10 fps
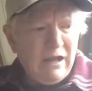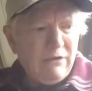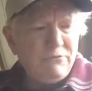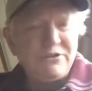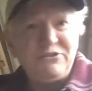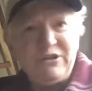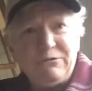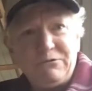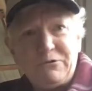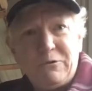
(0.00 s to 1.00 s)
I want to
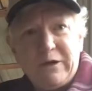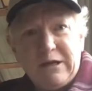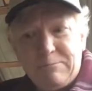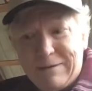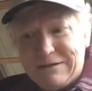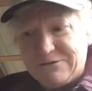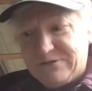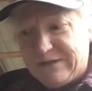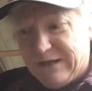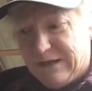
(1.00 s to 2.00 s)
share real quick about